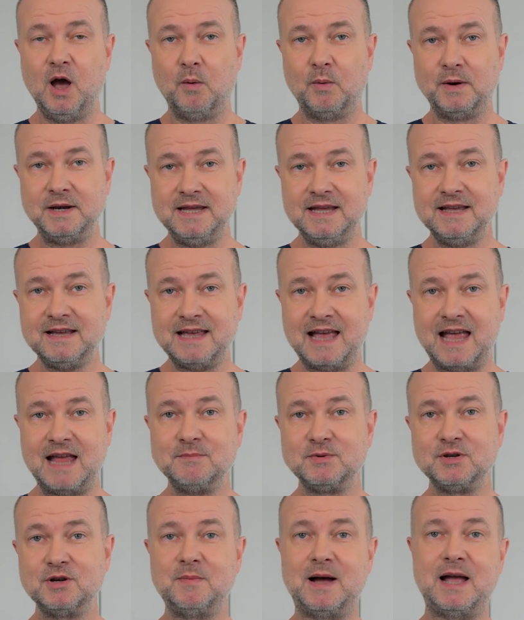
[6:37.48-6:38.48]
When he
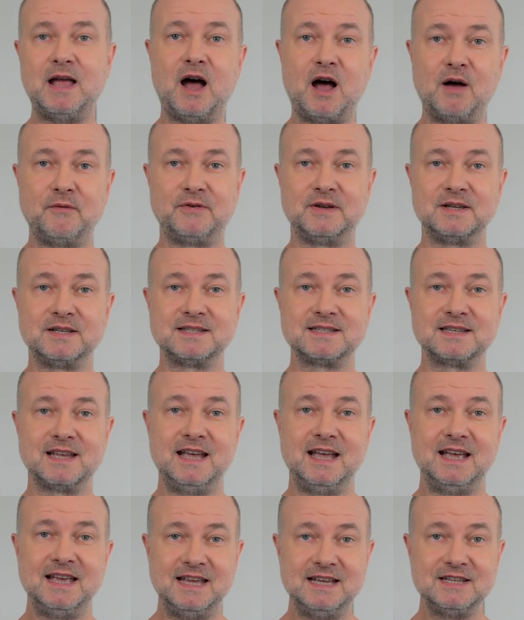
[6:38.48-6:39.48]
came to my office,
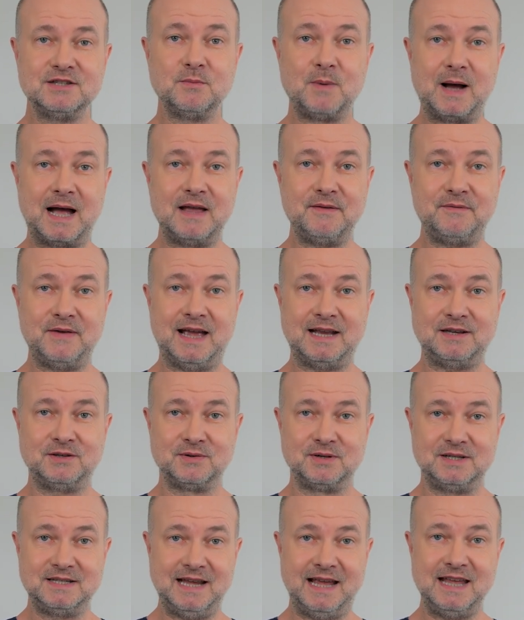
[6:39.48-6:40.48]
his wife had
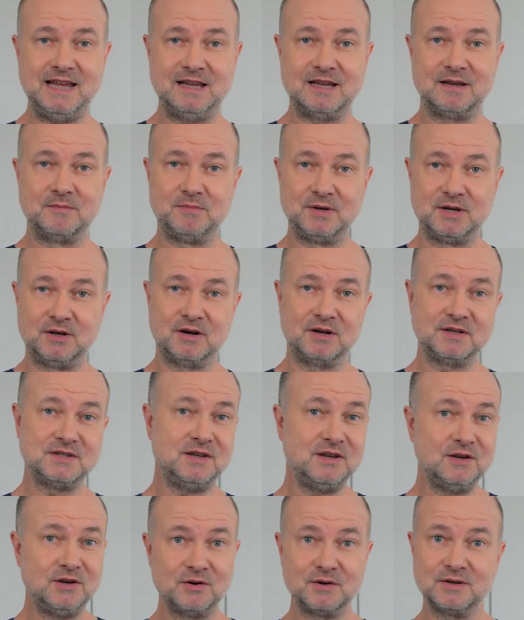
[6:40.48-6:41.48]
to take him because
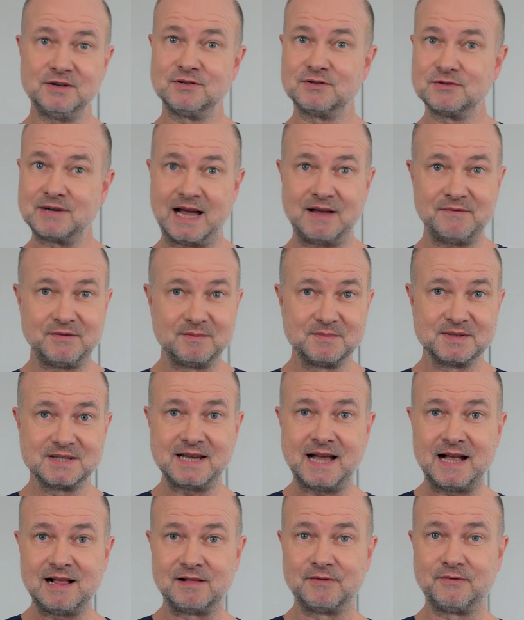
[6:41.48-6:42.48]
he couldn't drive
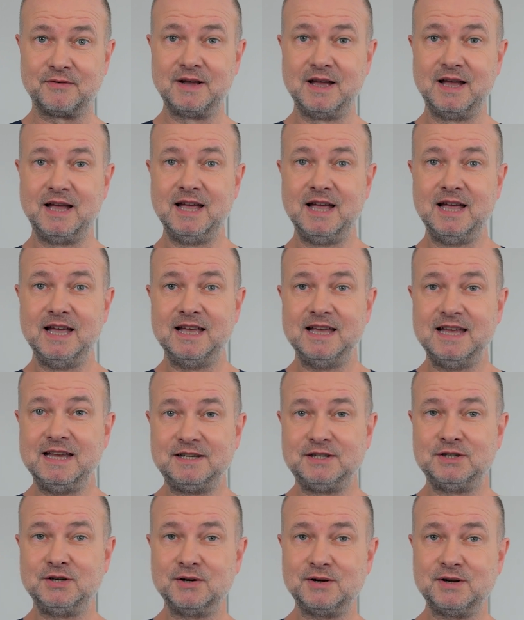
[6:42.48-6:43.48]
himself.
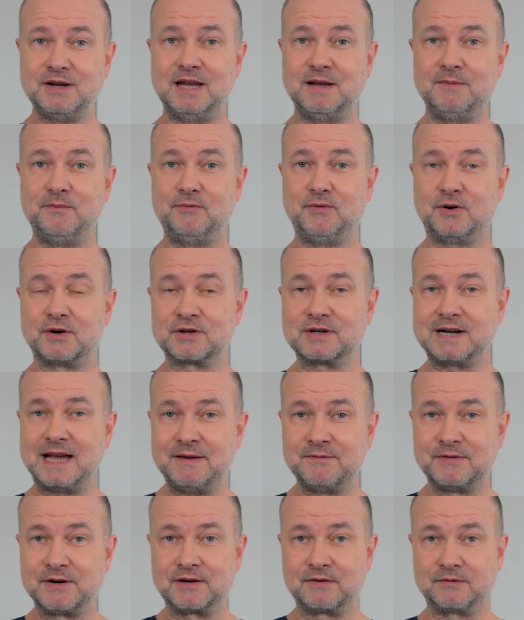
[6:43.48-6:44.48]
It took him
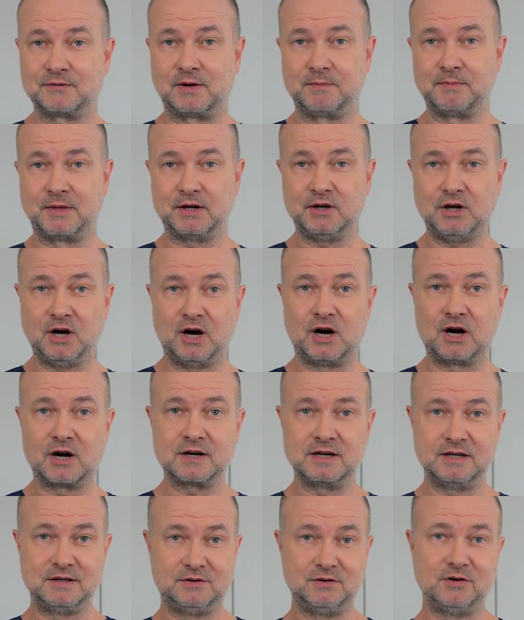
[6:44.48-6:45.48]
forever from the
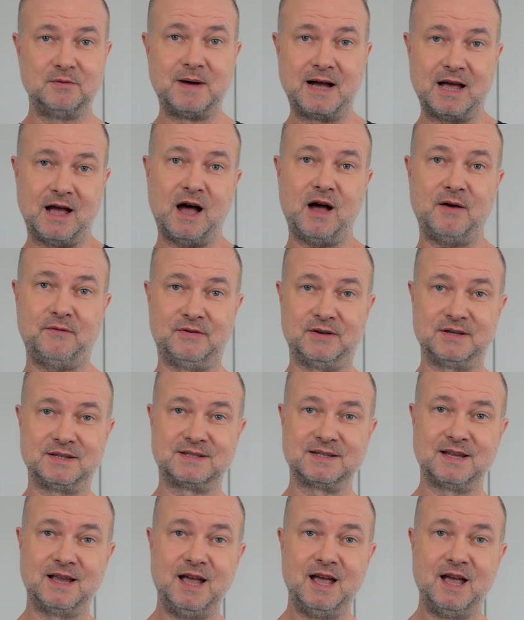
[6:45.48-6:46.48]
car into my
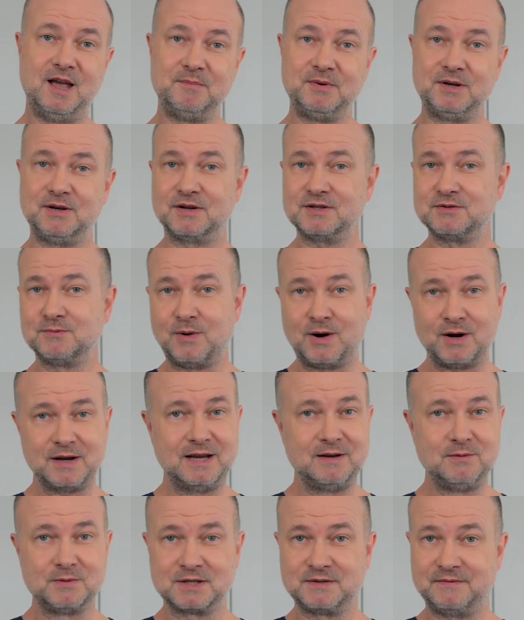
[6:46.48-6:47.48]
office because
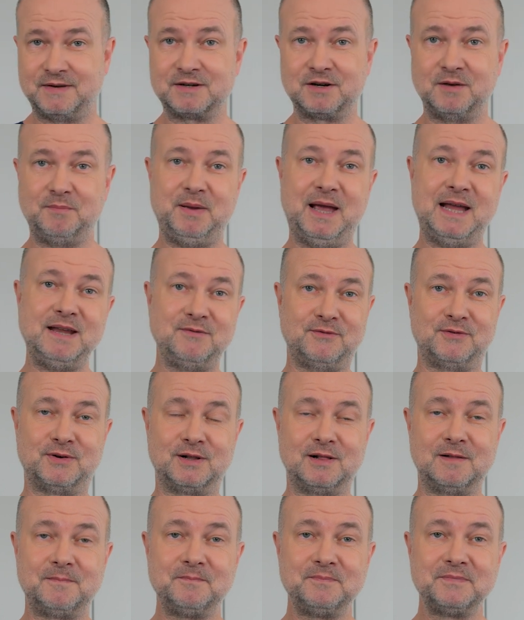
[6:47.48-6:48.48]
walking was very
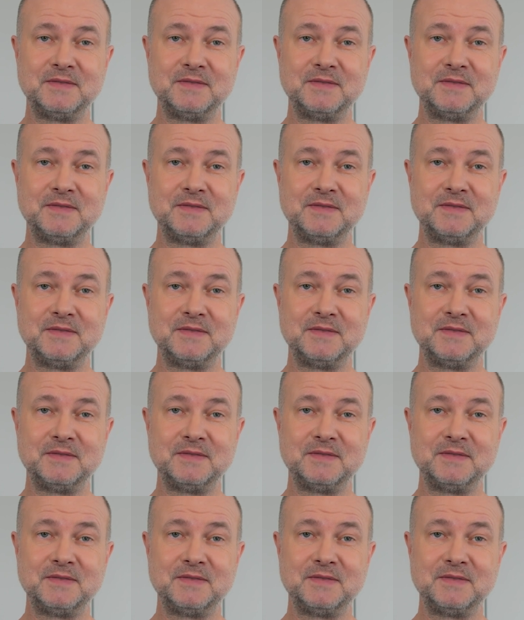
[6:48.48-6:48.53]
painful.